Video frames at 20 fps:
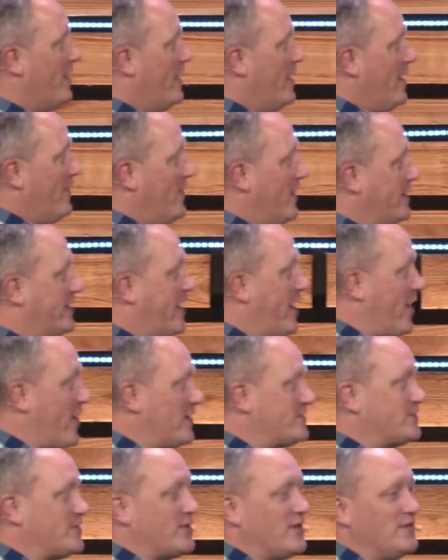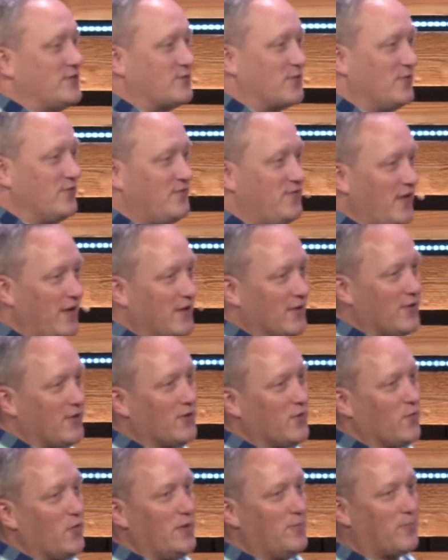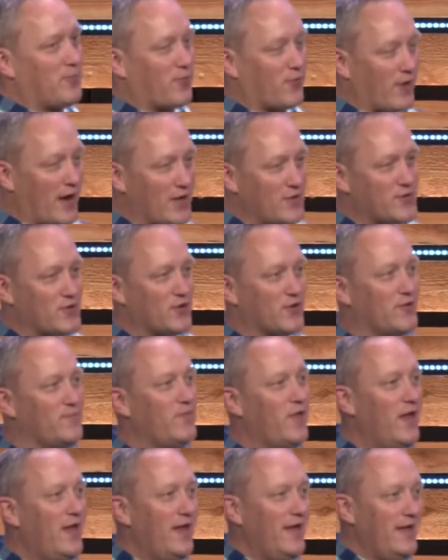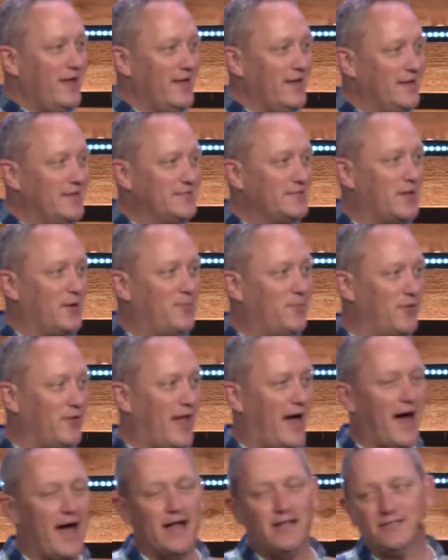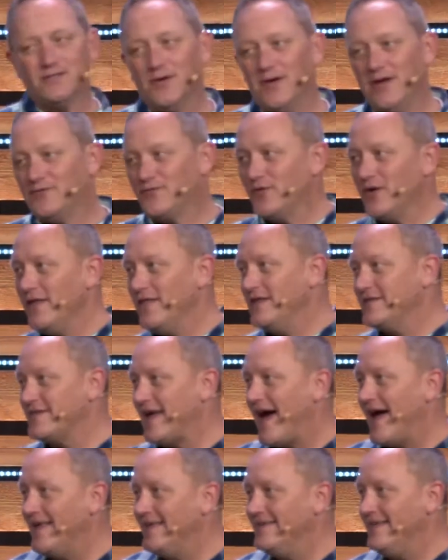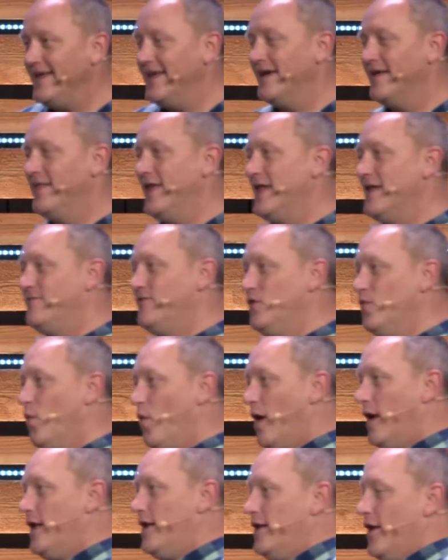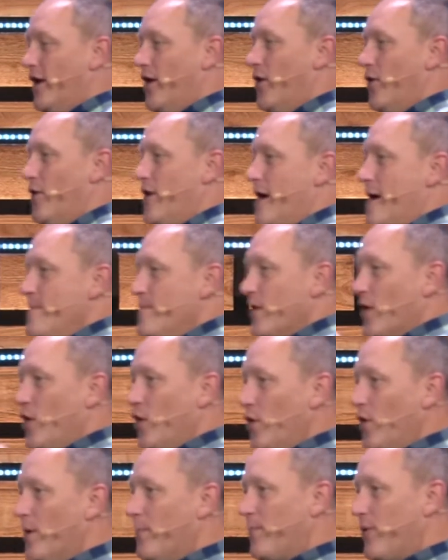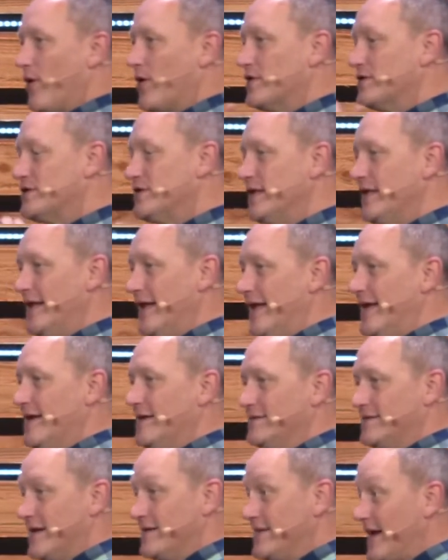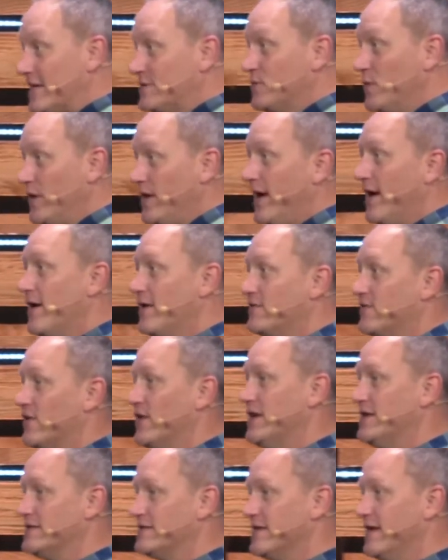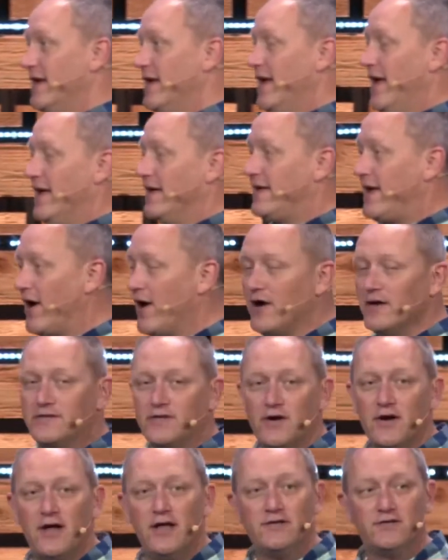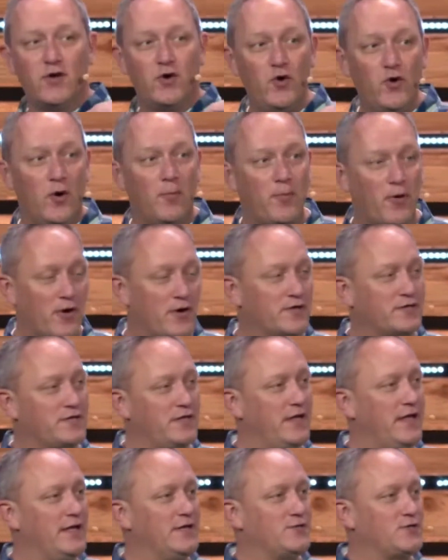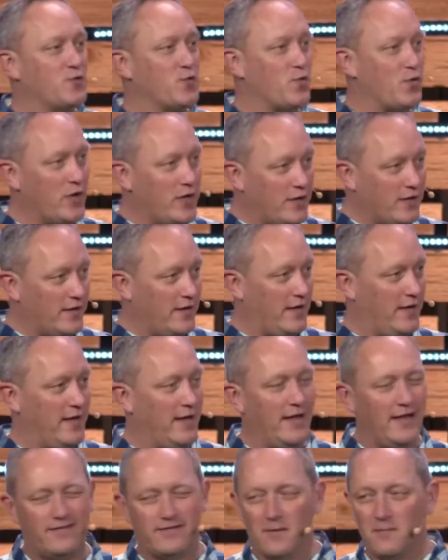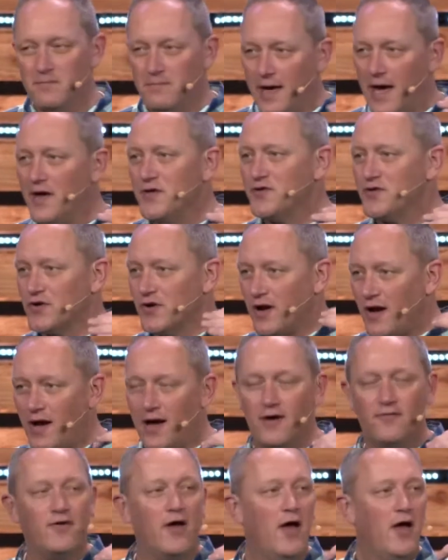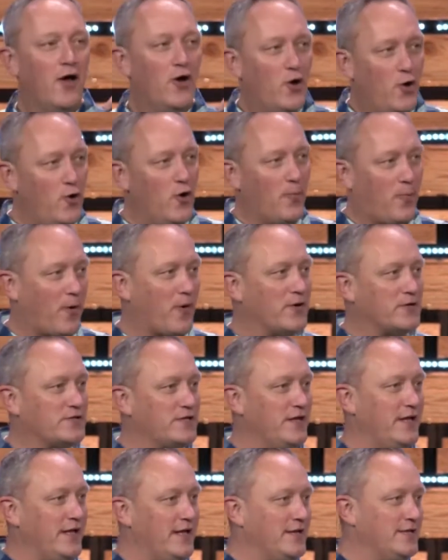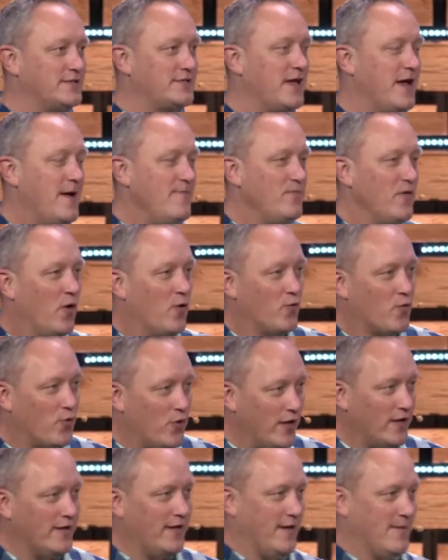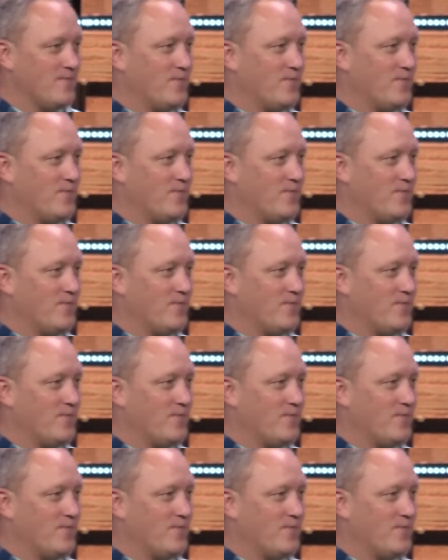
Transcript: That character is revealed when pressure is applied. So it's really this idea that if you want to know who a person is, because that's what character is. Character is who a person is really. It's a measure of who a person is really.